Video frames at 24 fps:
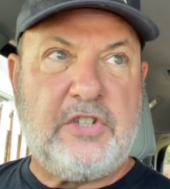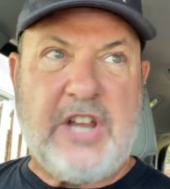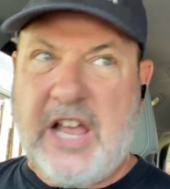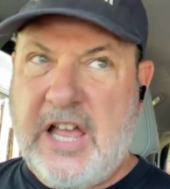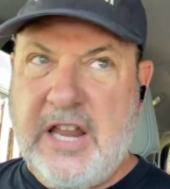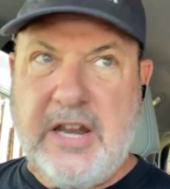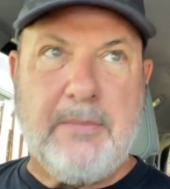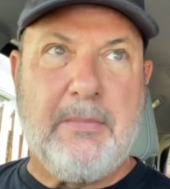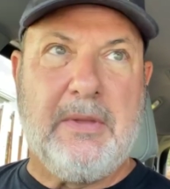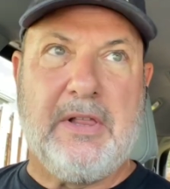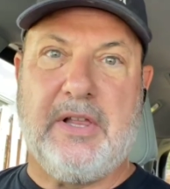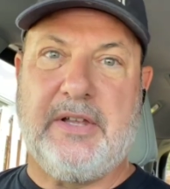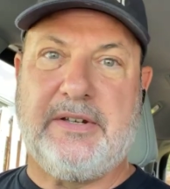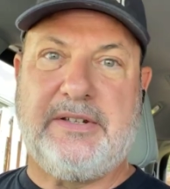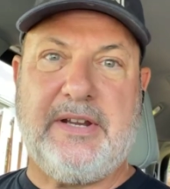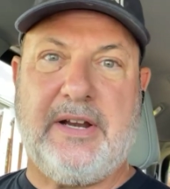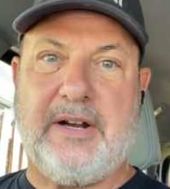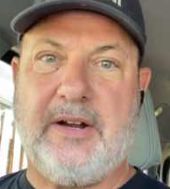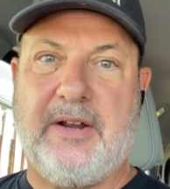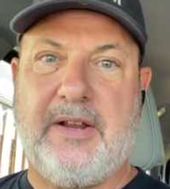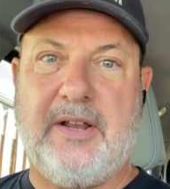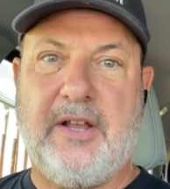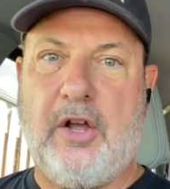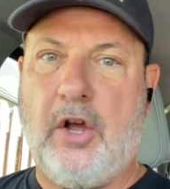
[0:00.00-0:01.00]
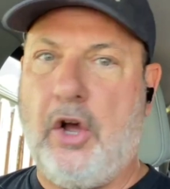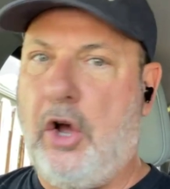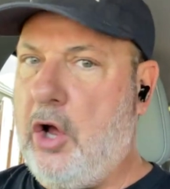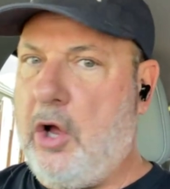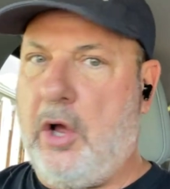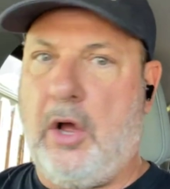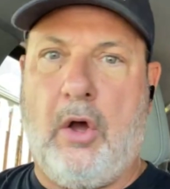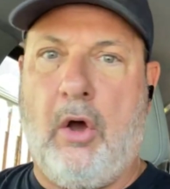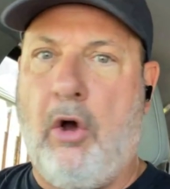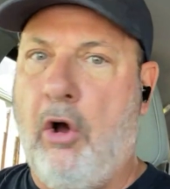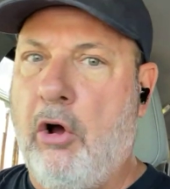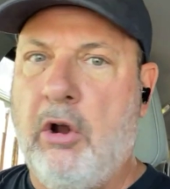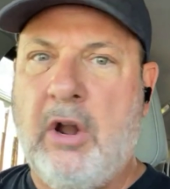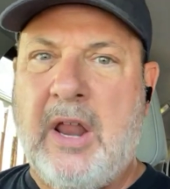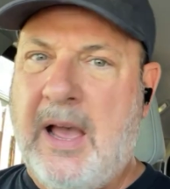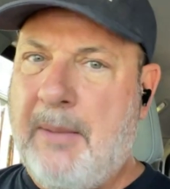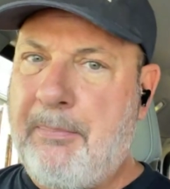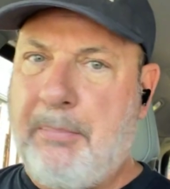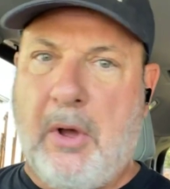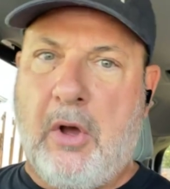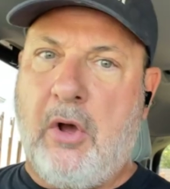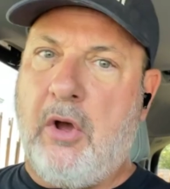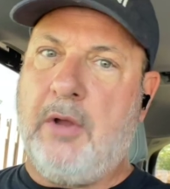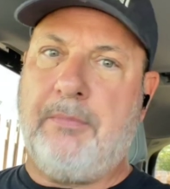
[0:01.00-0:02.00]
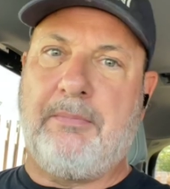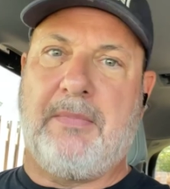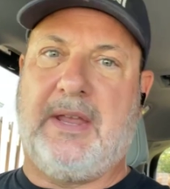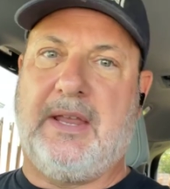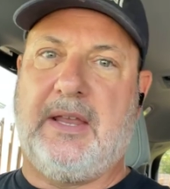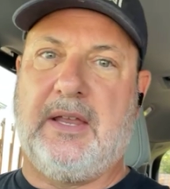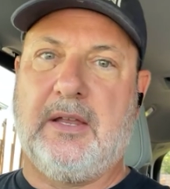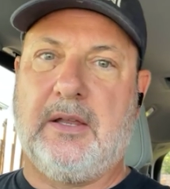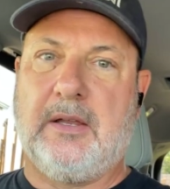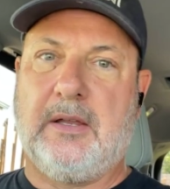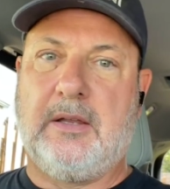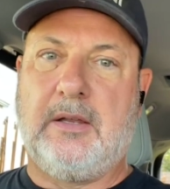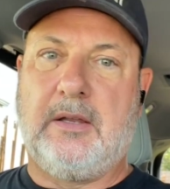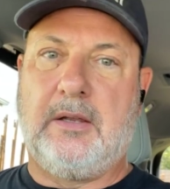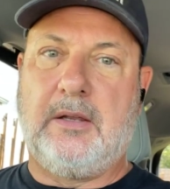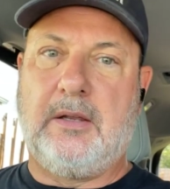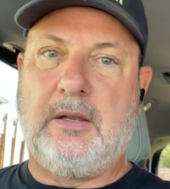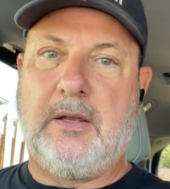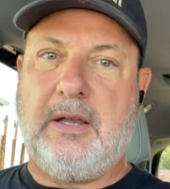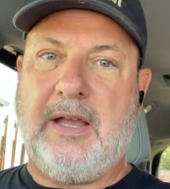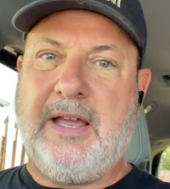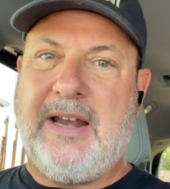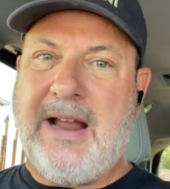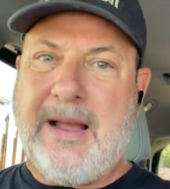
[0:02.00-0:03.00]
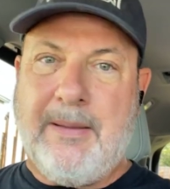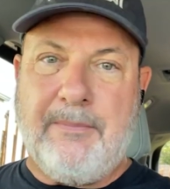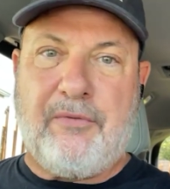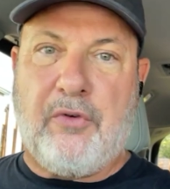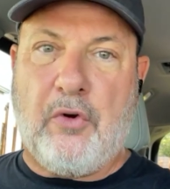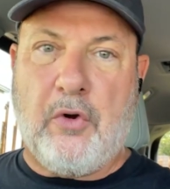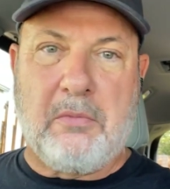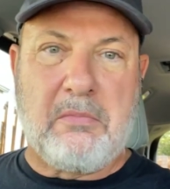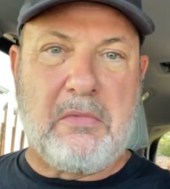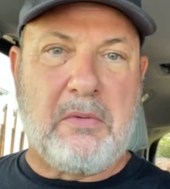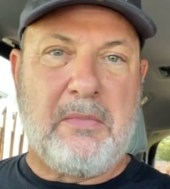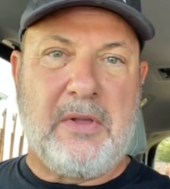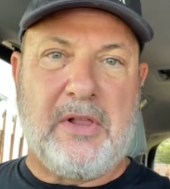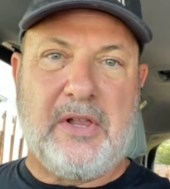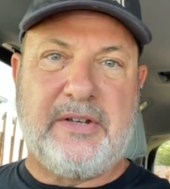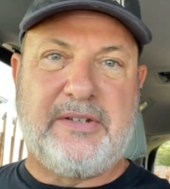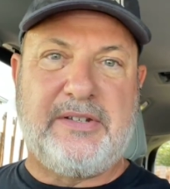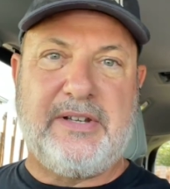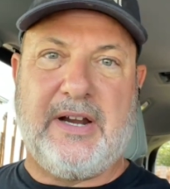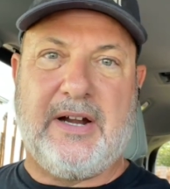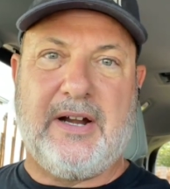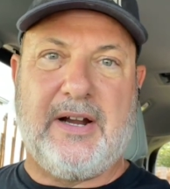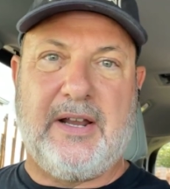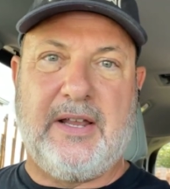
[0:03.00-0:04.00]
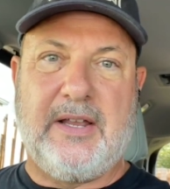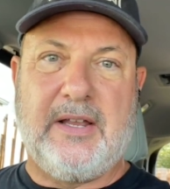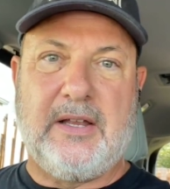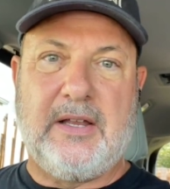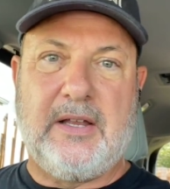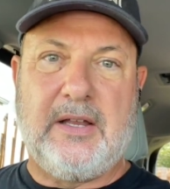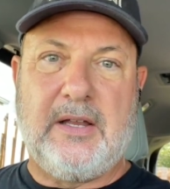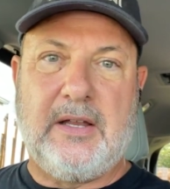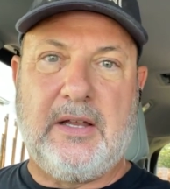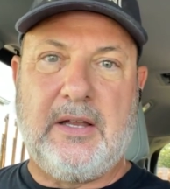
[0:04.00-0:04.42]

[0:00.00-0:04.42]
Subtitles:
Ton of military. All up on me. And I'm former military.